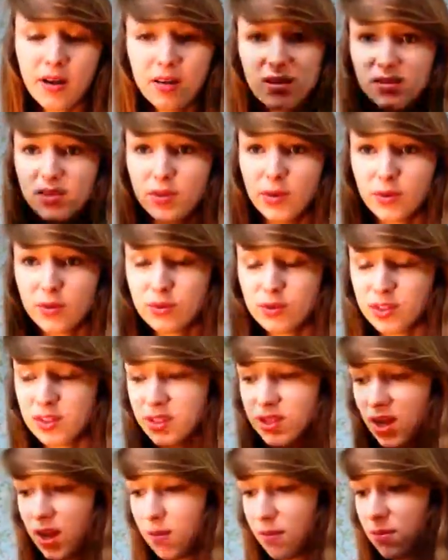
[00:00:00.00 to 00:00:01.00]
So I ordered
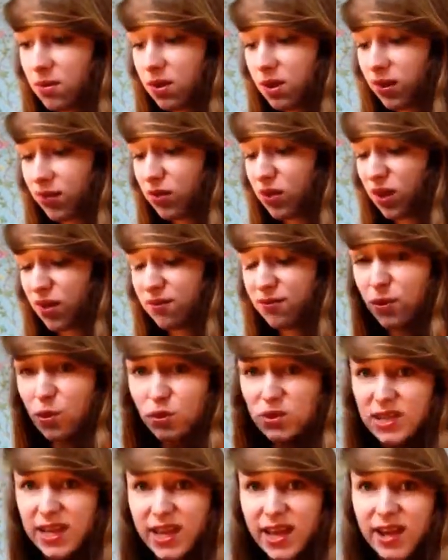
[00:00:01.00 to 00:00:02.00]
some, and I've got like
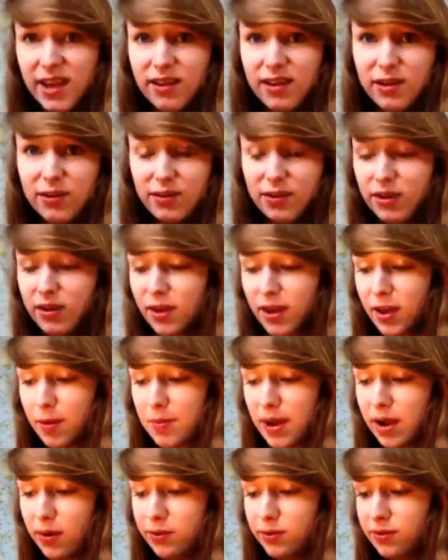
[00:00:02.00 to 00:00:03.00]
40 here, and they're only like
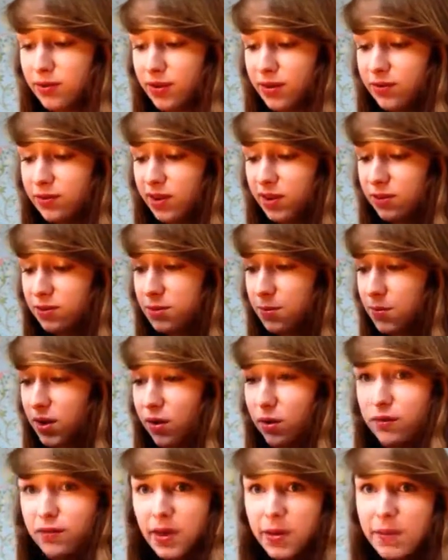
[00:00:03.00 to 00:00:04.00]
£1.50 or
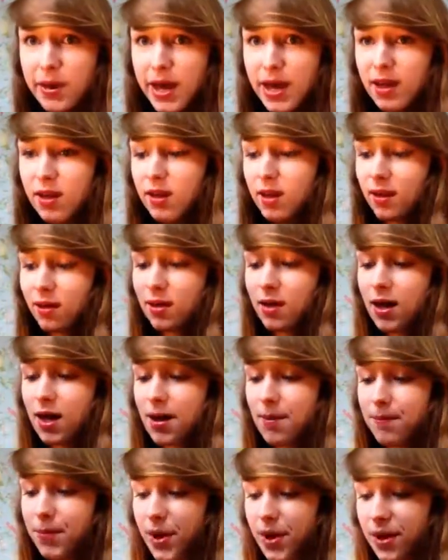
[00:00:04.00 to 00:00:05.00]
something off eBay.
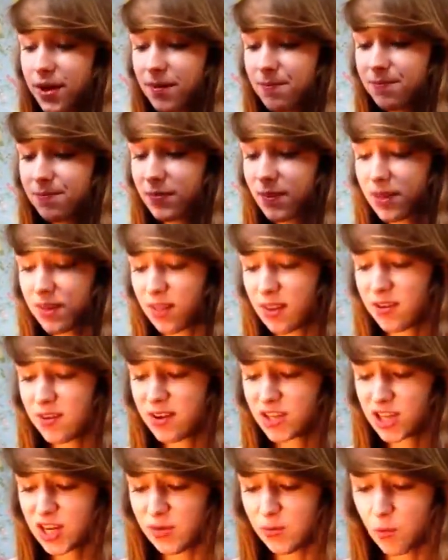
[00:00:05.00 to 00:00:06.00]
But they're
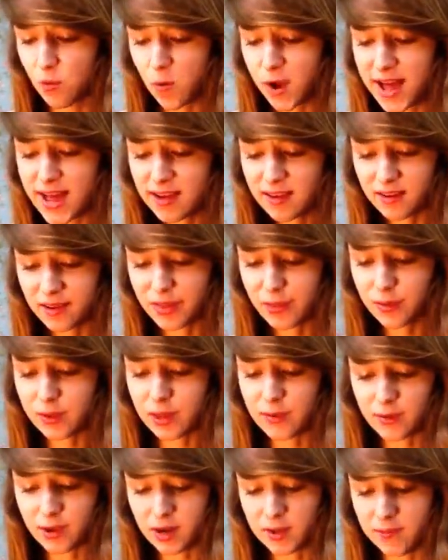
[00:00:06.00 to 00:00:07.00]
actually wet. I thought
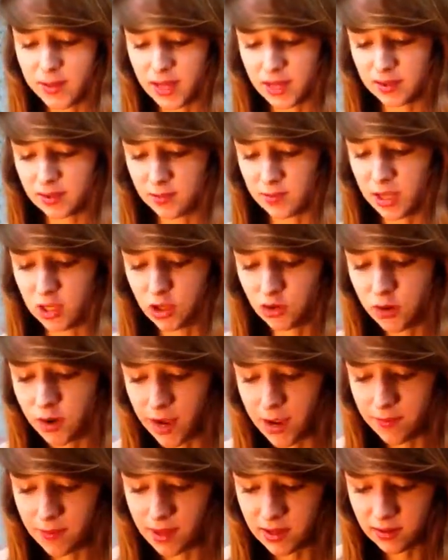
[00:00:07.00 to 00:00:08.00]
they were going to be something
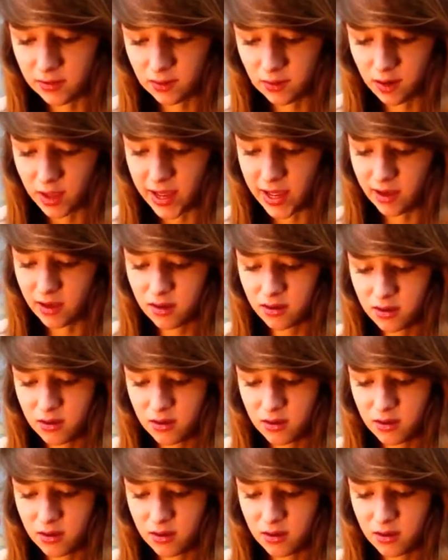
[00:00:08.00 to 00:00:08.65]
dry, but they're sort of like